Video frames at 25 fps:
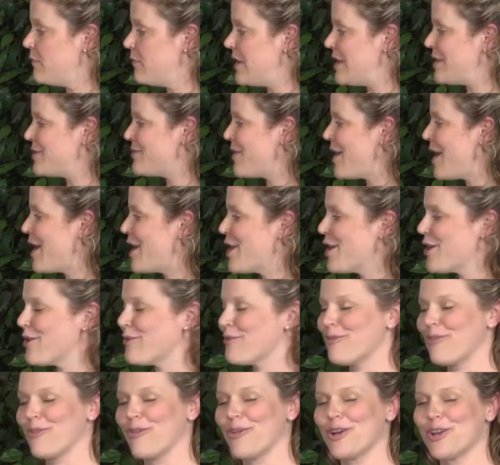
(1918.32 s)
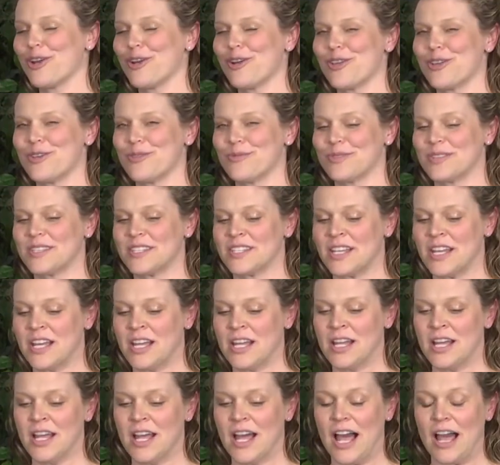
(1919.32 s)
is right here for your use.
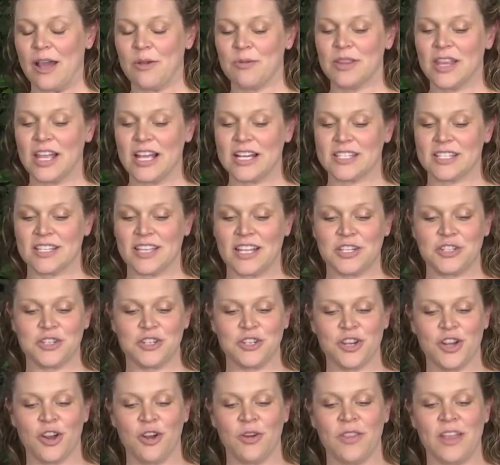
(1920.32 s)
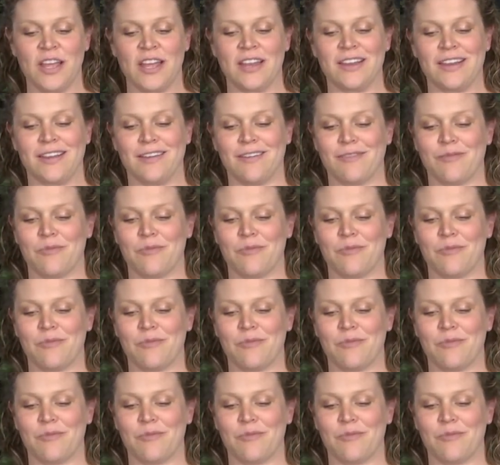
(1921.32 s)
I would like to let you know that